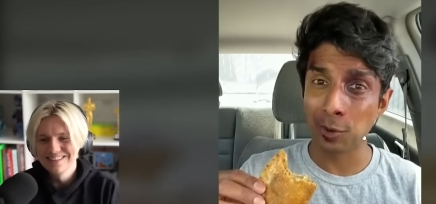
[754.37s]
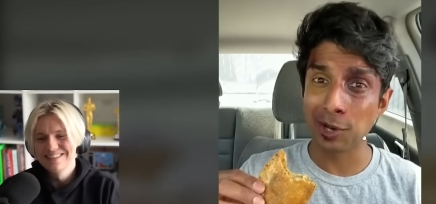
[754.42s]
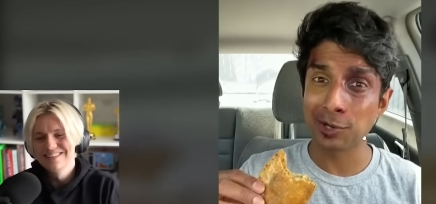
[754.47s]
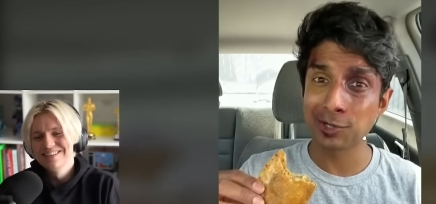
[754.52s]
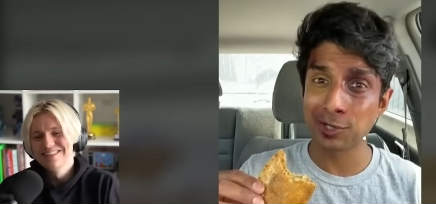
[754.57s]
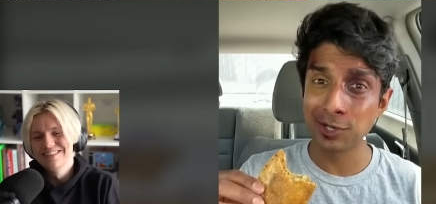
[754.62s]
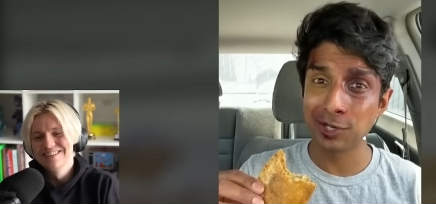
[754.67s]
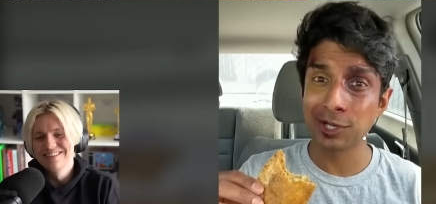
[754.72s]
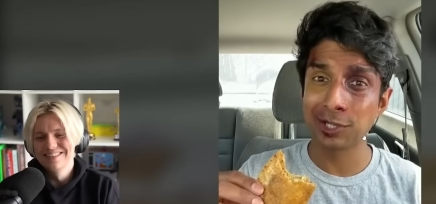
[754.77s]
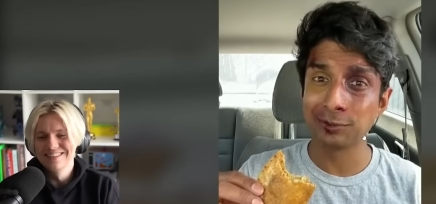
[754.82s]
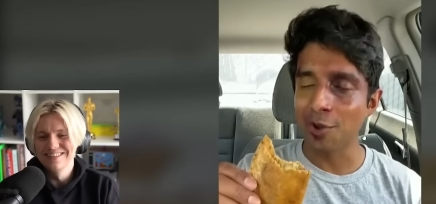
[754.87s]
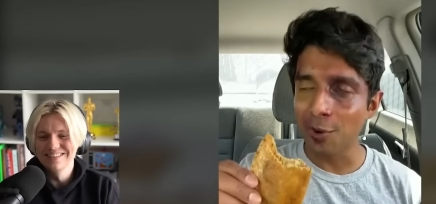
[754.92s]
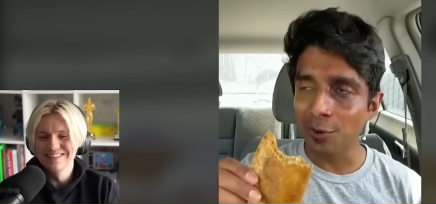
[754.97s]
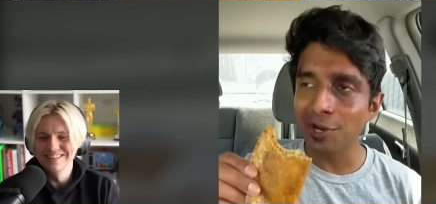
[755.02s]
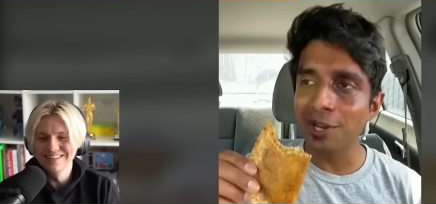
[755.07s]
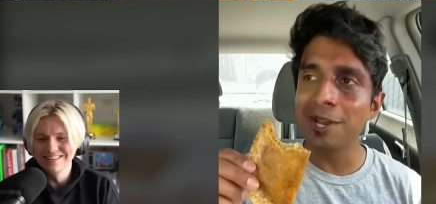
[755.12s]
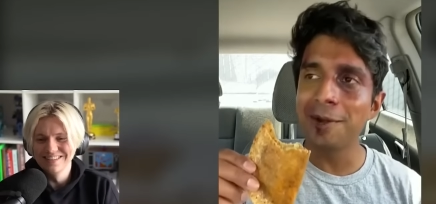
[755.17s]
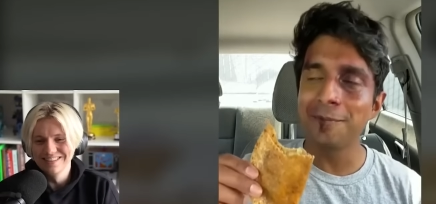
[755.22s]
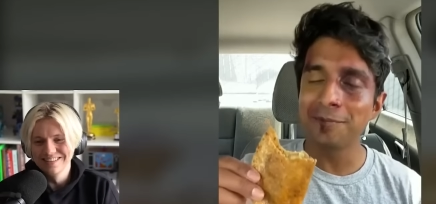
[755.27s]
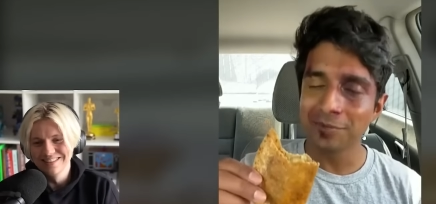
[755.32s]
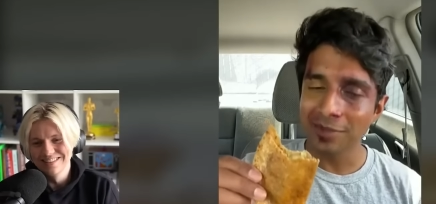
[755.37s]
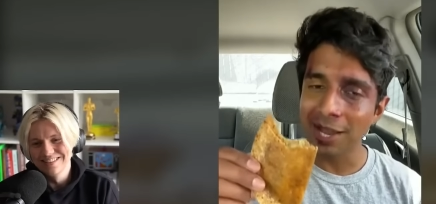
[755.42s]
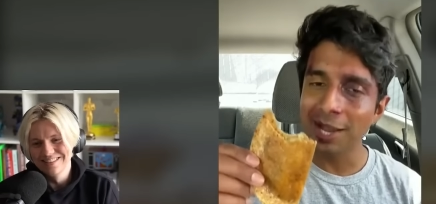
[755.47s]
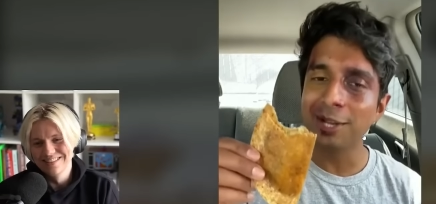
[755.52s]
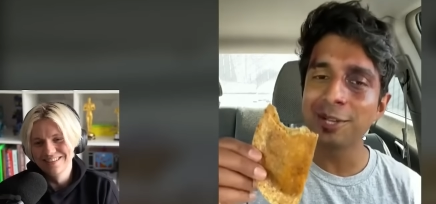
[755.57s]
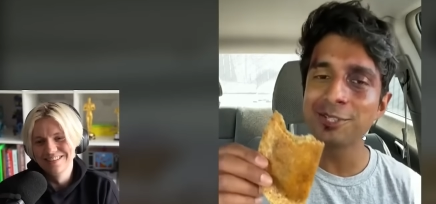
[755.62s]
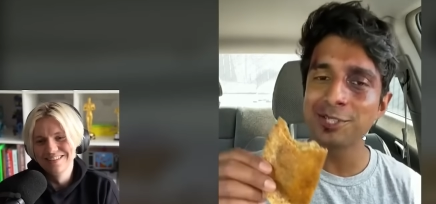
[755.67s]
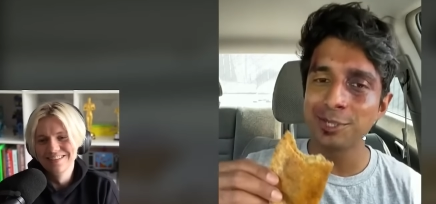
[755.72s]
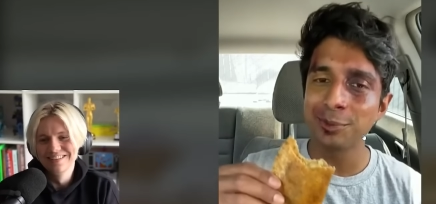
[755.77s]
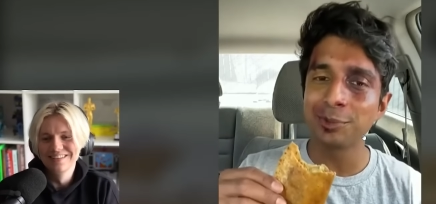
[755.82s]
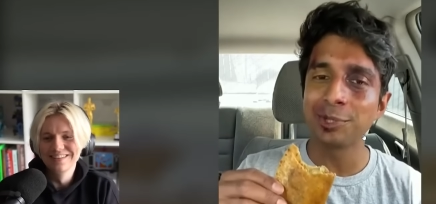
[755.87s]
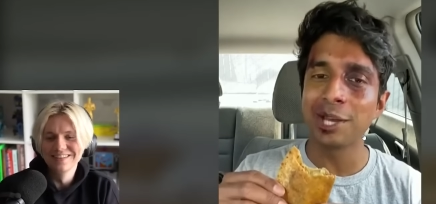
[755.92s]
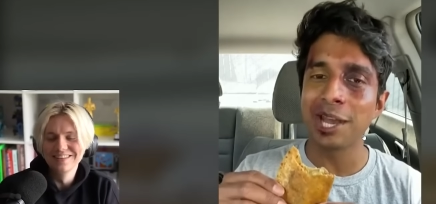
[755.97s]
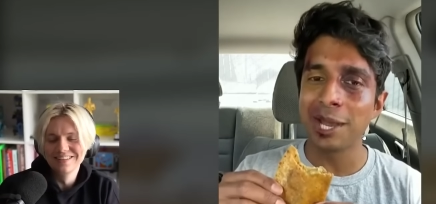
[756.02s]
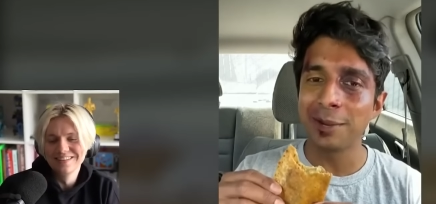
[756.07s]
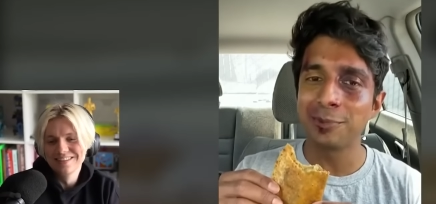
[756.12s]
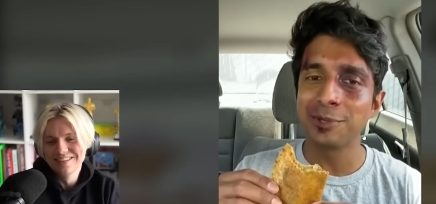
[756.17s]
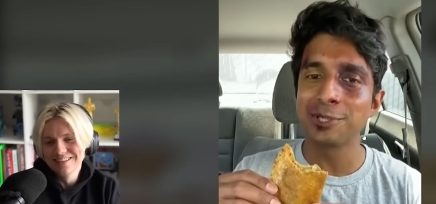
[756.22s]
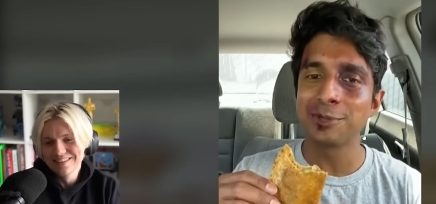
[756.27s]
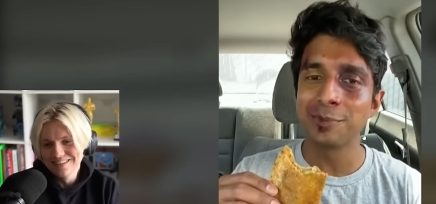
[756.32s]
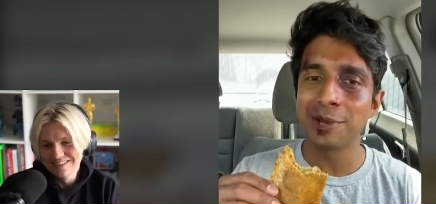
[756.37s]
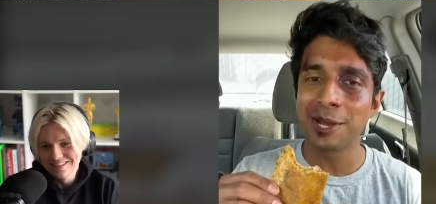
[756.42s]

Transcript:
Speaker 1: Well, that's good. Okay, I can see what the hype